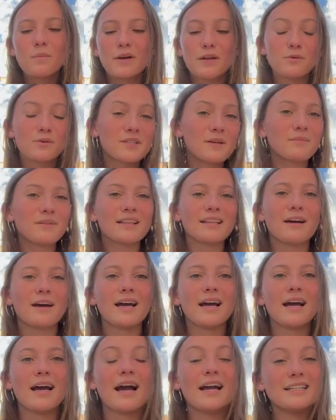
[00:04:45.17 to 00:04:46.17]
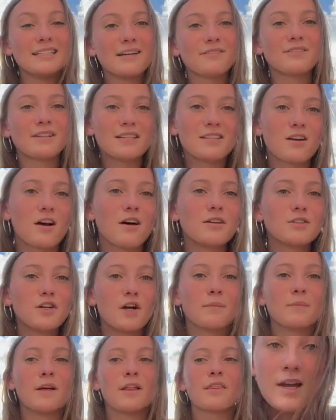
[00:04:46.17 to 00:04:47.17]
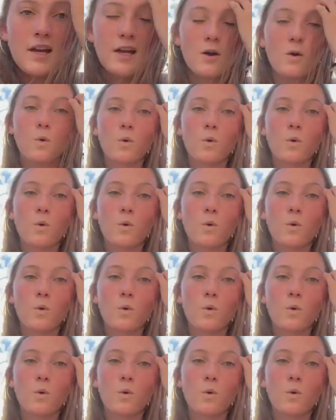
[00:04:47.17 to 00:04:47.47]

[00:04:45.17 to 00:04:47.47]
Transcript: but it was something that I definitely saw at Dartmouth.